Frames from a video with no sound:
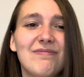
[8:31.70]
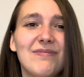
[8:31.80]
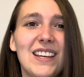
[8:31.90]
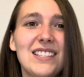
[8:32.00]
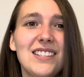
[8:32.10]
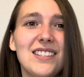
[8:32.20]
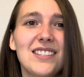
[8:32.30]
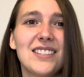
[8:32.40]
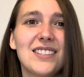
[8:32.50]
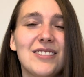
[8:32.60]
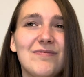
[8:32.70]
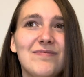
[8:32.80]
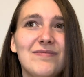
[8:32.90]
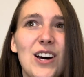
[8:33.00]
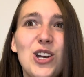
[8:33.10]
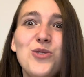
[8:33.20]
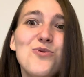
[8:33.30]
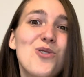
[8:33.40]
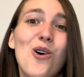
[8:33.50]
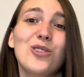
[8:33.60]
This is a new
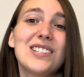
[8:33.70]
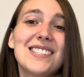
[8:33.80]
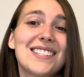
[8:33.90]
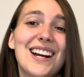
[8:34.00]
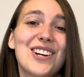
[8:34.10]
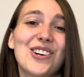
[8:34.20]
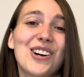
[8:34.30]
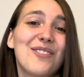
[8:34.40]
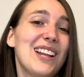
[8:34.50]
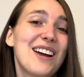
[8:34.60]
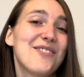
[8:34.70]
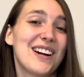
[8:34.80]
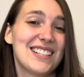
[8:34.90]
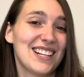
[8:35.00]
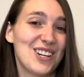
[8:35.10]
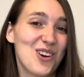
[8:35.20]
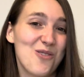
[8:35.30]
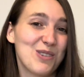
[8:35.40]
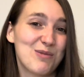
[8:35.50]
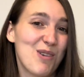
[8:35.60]
golden standard of life I didn't know
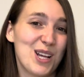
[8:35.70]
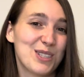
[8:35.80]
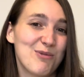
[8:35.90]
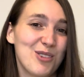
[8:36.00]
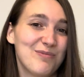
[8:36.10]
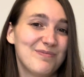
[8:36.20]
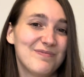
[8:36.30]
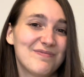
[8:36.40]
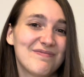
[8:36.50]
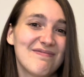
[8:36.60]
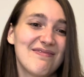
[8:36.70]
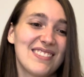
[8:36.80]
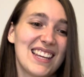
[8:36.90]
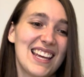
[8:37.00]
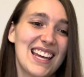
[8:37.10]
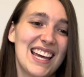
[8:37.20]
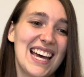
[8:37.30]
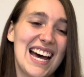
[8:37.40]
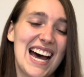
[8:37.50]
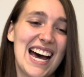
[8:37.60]
was possible.
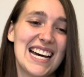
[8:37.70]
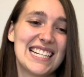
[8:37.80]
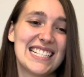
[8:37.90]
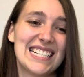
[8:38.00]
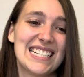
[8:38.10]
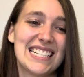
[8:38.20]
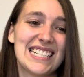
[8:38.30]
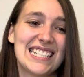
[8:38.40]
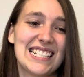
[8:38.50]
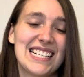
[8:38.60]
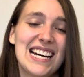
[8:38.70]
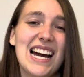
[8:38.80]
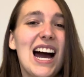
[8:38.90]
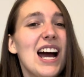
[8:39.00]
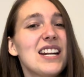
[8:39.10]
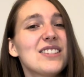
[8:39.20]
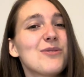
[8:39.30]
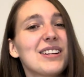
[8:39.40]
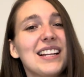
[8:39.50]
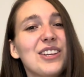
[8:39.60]
And I just
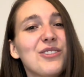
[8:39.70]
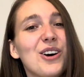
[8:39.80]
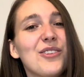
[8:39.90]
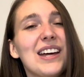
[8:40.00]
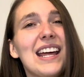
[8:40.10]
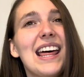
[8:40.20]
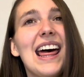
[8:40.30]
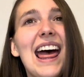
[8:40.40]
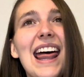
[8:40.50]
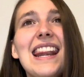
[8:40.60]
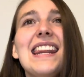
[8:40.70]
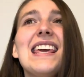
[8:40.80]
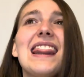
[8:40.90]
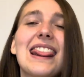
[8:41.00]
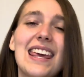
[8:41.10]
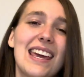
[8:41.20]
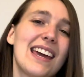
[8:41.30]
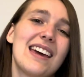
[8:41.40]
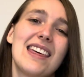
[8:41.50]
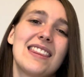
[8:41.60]
want to let you know that
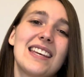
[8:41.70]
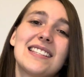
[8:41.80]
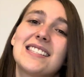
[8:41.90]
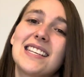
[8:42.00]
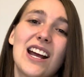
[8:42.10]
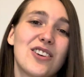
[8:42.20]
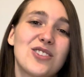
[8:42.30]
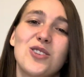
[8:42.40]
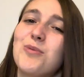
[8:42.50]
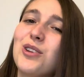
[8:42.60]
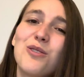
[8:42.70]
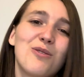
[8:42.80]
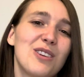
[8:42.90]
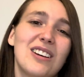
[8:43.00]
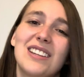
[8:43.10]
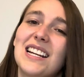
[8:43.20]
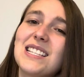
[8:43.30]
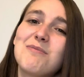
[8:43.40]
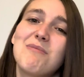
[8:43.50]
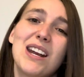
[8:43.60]
anything that scares you but you feel that
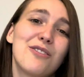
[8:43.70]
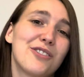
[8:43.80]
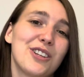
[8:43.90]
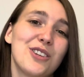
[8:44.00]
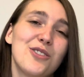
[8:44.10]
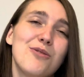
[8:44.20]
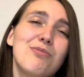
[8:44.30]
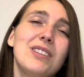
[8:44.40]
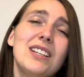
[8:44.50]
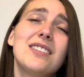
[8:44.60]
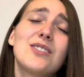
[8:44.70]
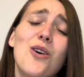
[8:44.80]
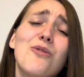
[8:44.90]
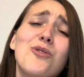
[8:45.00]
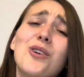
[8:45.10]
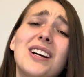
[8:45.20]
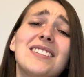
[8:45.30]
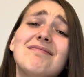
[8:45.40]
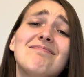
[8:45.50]
is meant for you, please go for it.